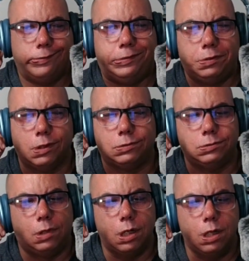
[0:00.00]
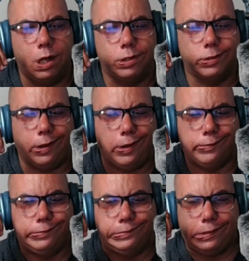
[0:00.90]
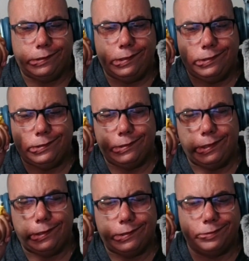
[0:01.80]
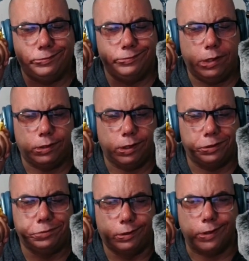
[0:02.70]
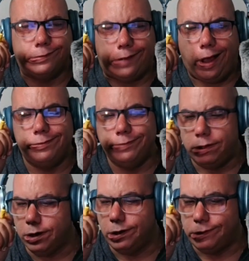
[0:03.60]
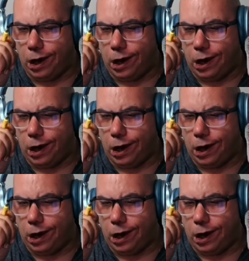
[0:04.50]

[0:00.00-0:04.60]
for $156.5 million.